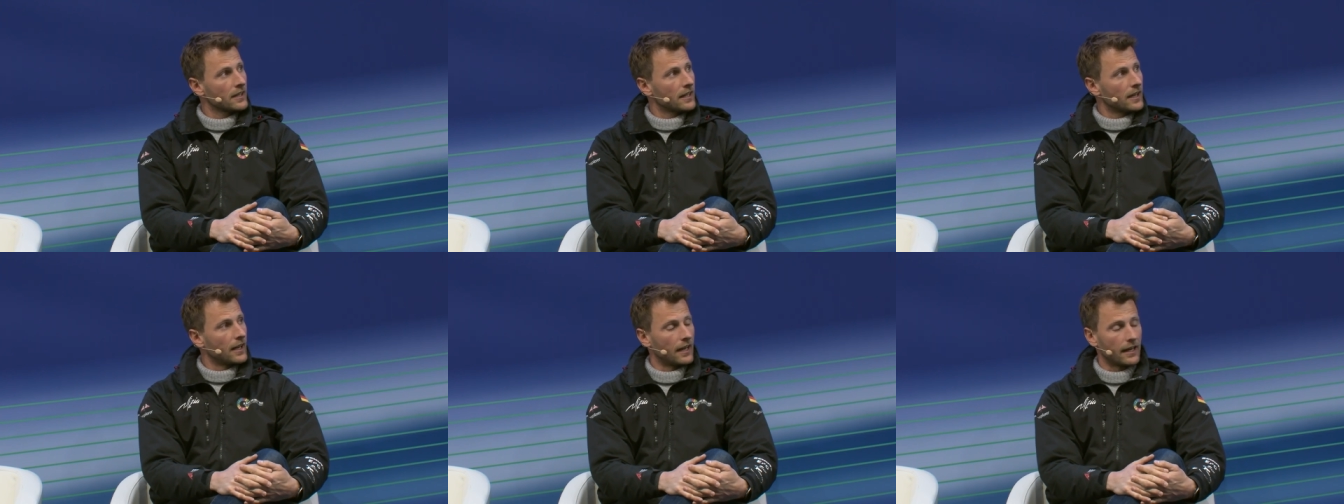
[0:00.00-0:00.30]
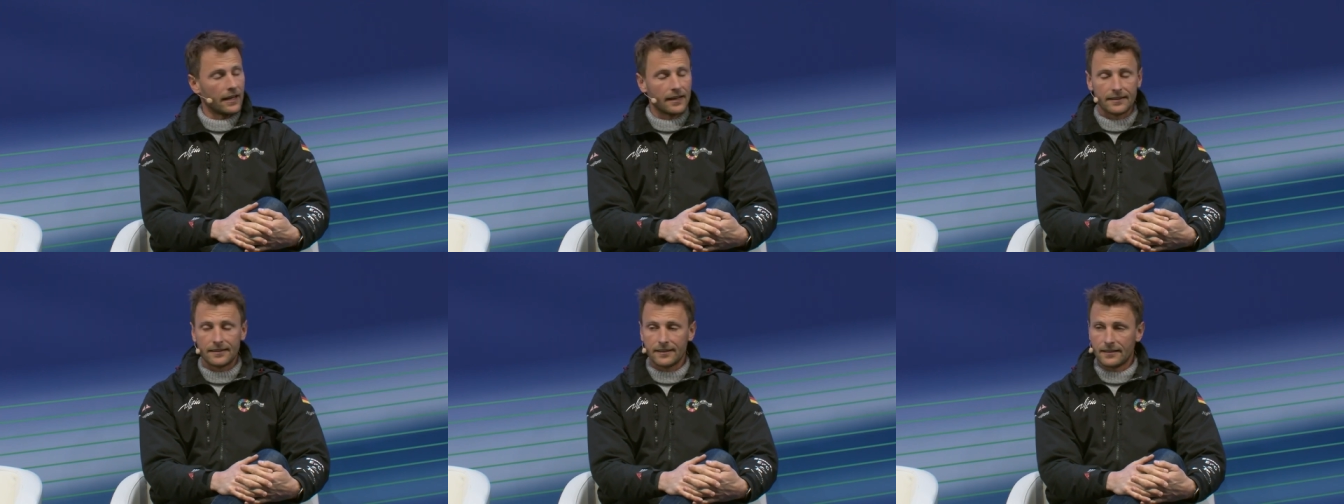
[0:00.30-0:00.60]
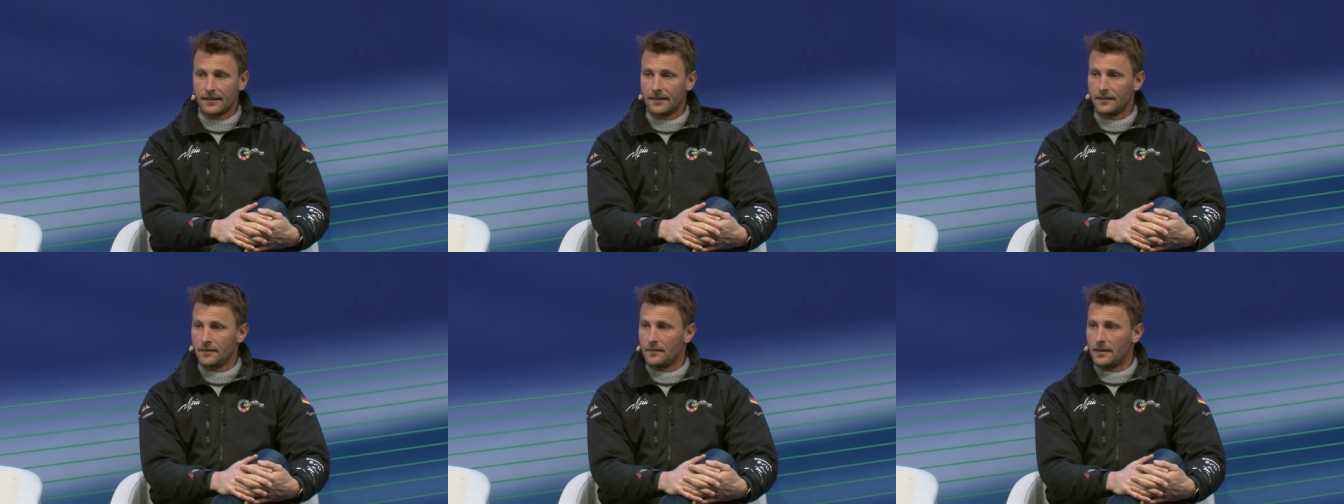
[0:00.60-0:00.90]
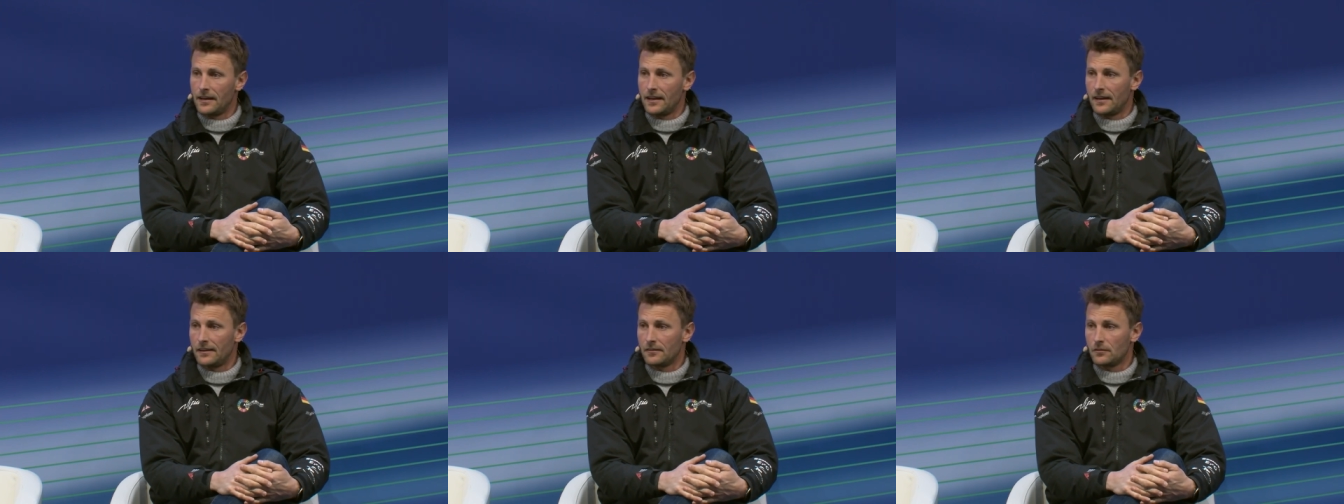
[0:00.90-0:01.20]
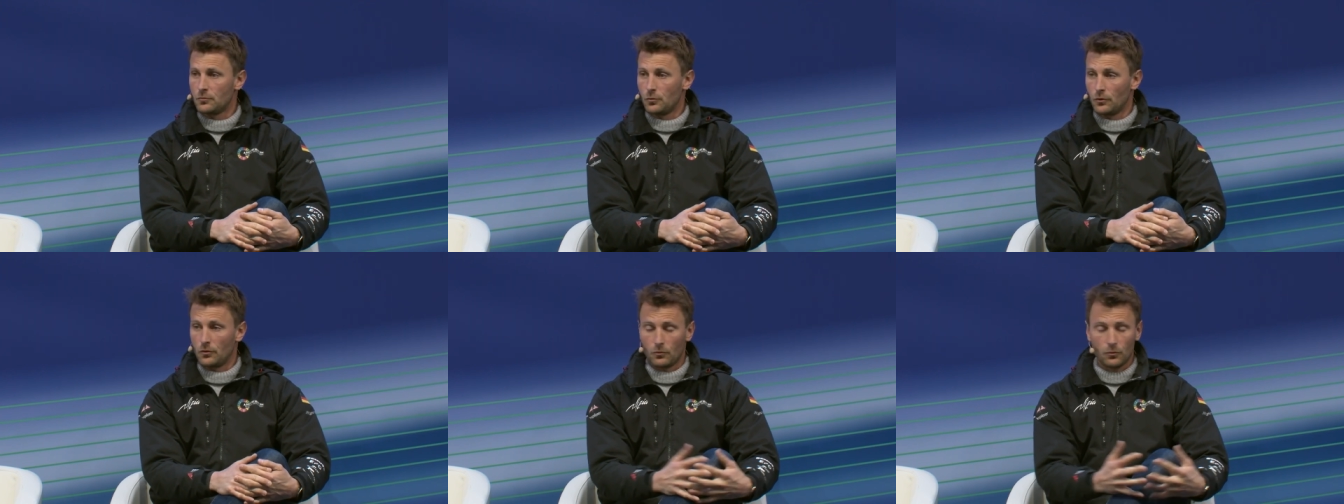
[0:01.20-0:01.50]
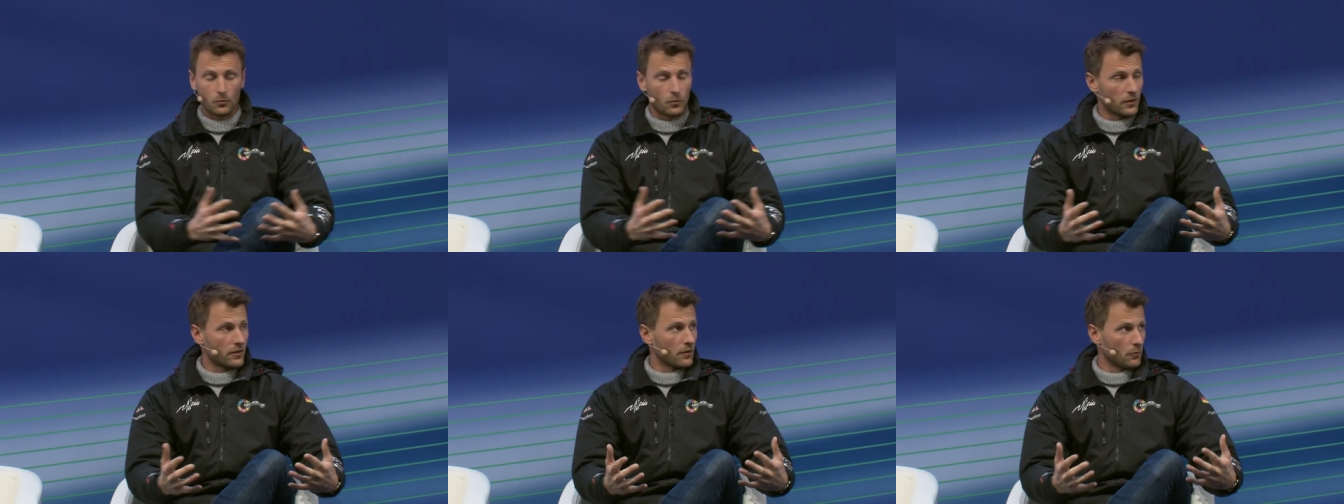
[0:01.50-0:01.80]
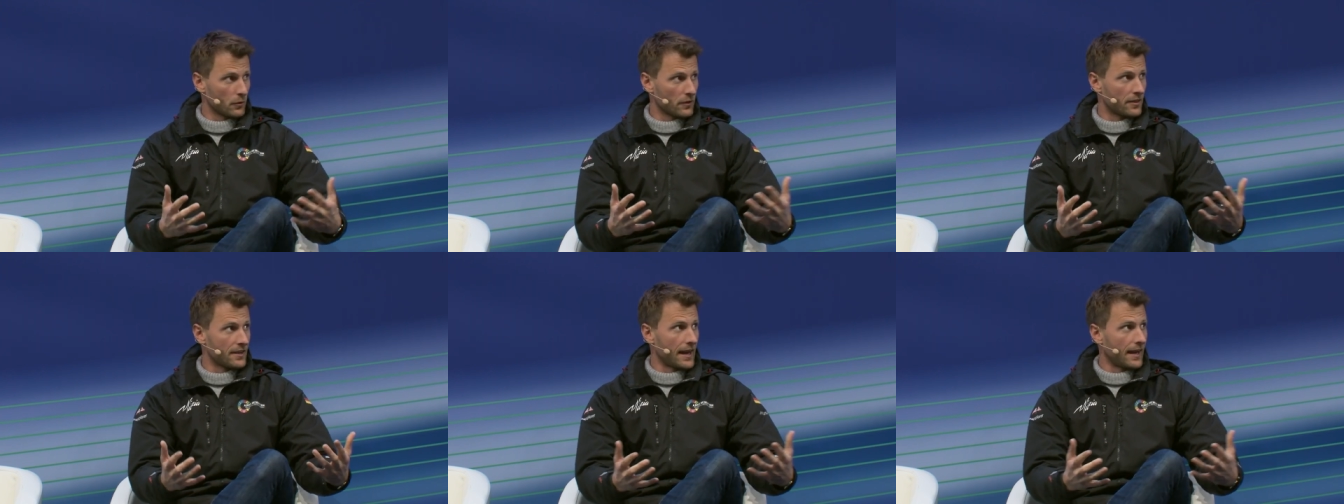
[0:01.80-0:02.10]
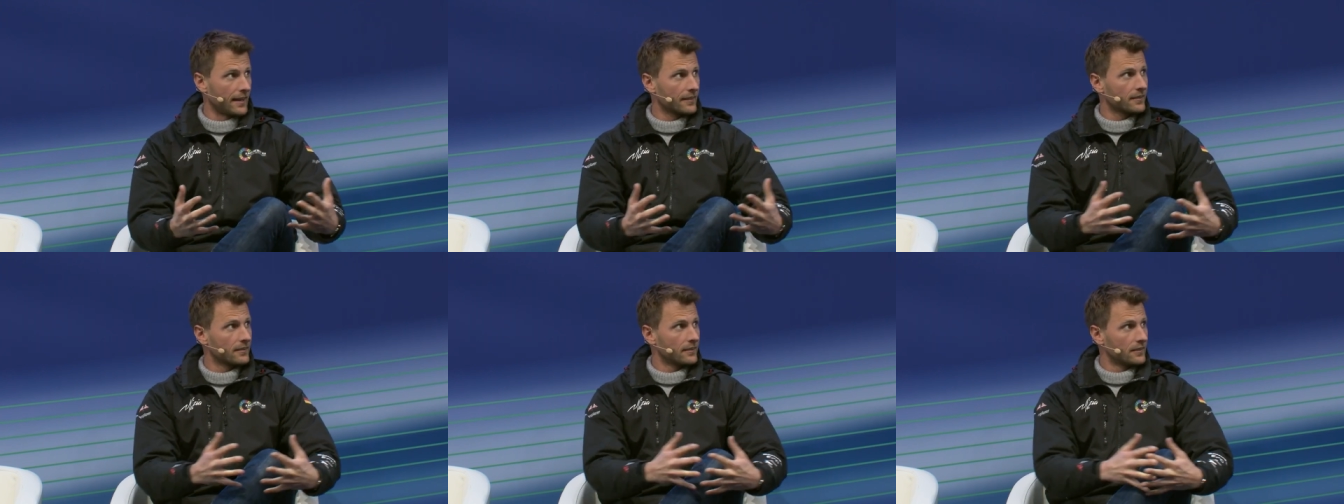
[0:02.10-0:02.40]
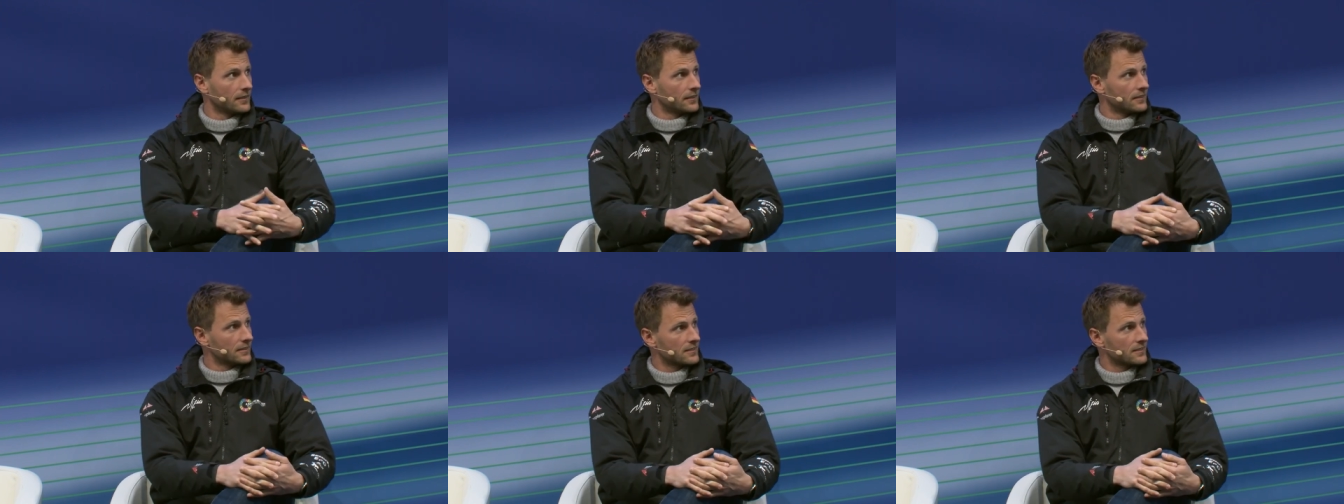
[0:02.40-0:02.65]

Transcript: And, uh, and with, with that, uh,